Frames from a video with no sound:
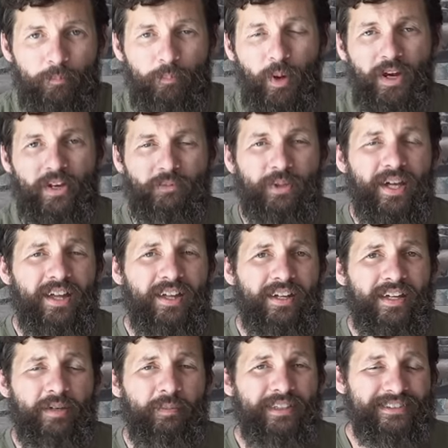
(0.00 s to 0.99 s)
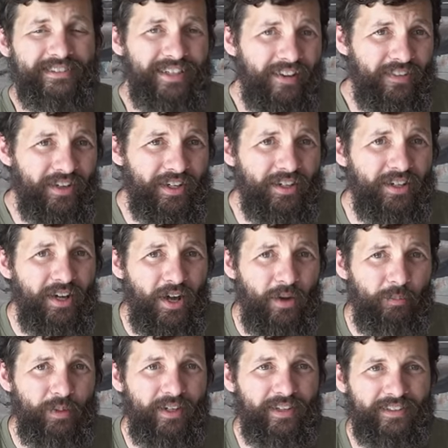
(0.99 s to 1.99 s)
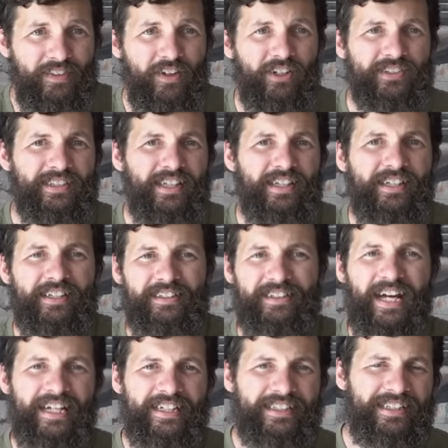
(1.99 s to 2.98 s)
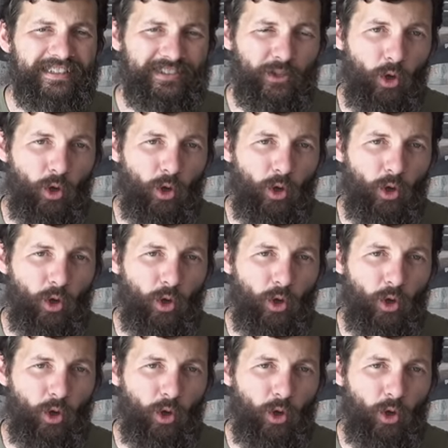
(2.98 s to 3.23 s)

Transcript: but in reality it means nothing because there's a 90s